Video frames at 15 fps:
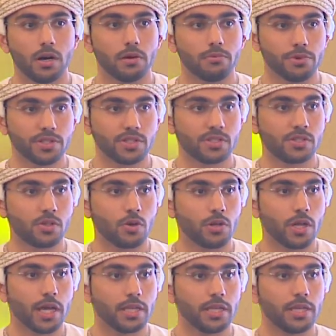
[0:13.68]
risks on
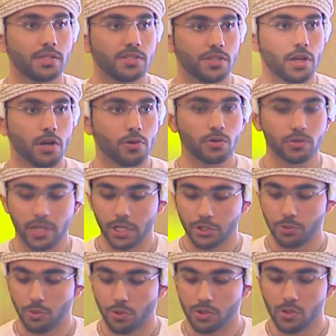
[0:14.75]
any CRO
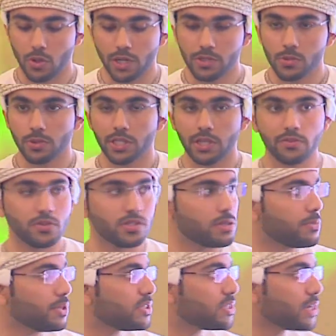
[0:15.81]
dashboard. So, I just want to give you
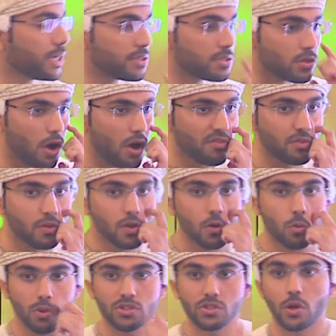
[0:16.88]
some insights of
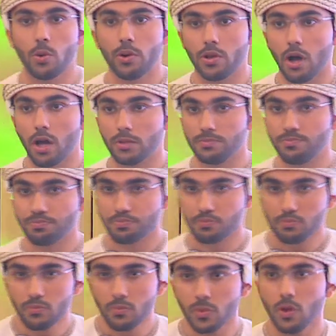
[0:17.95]
what's going on
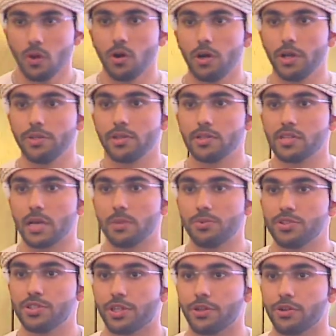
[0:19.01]
in the
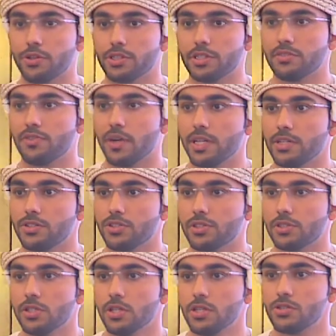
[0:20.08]
cybersecurity
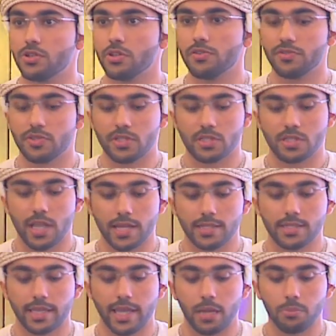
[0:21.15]
financial services
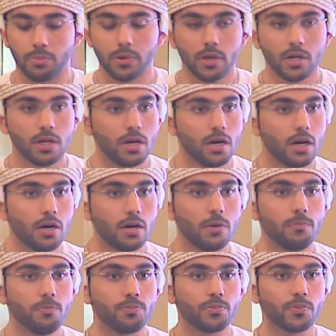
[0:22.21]
landscape.
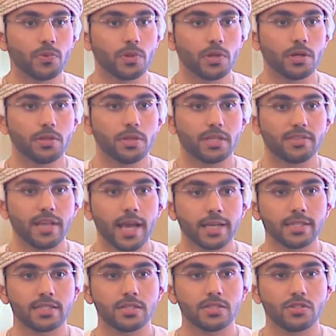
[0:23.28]
The
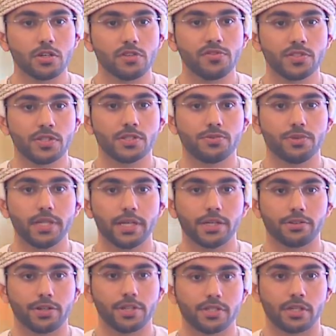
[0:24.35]
attacks surface is really
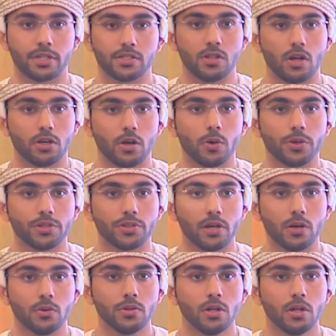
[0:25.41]
increasing. It's not going
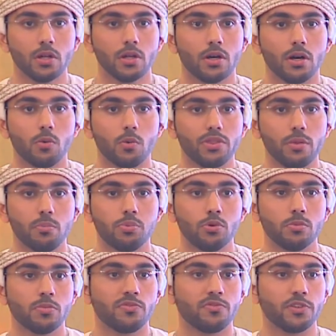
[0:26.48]
down. With the
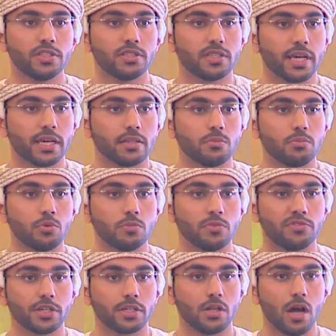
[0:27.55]
boom of fintech, the boom
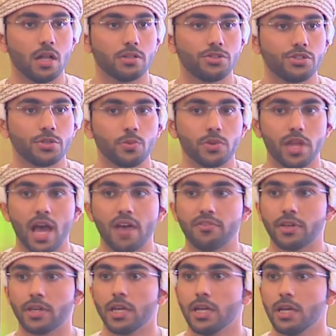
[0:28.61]
of technology, with
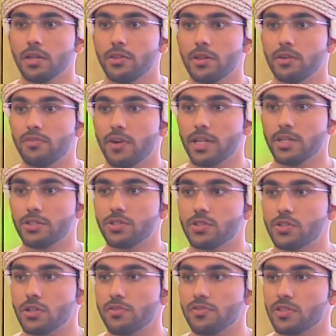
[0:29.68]
having the financial
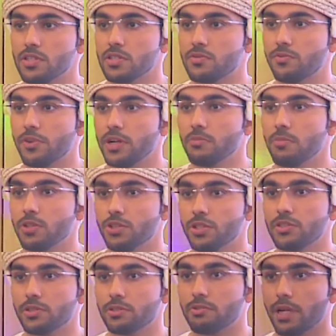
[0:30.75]
services very much
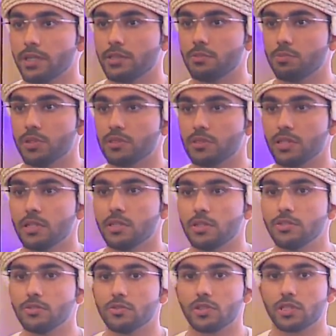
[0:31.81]
integrated, built
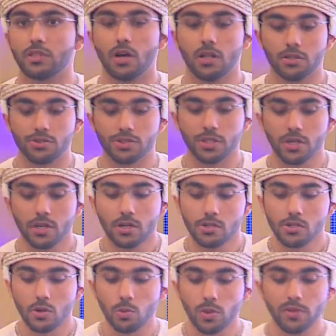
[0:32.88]
into technology.
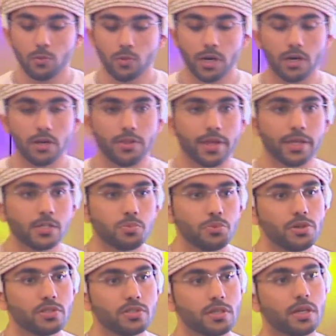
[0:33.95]
So the
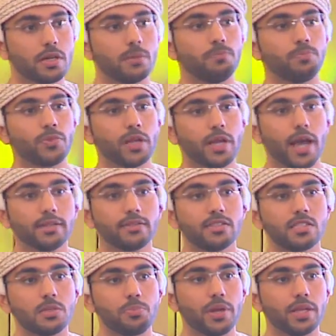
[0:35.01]
experts
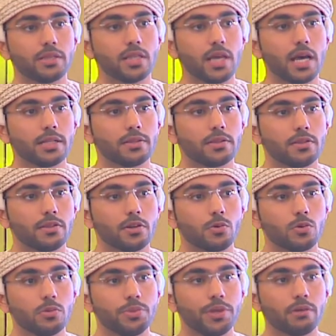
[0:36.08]
anticipate that there
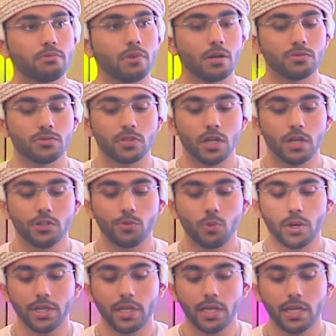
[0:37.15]
will be around
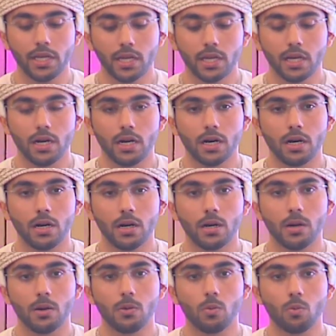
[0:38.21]

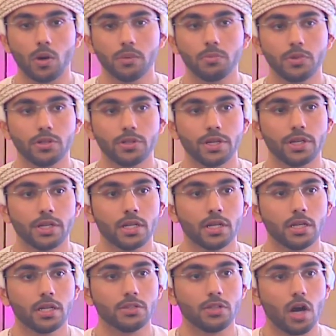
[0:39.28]
$21 million
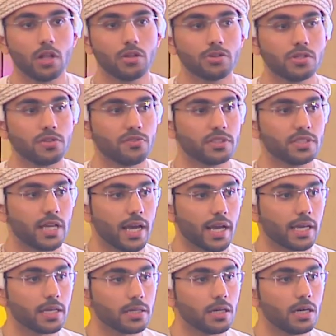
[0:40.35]
of
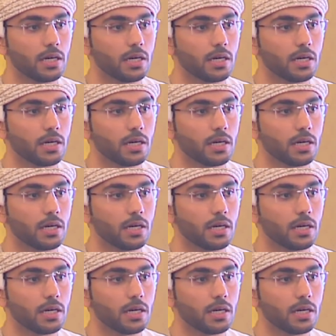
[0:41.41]
attack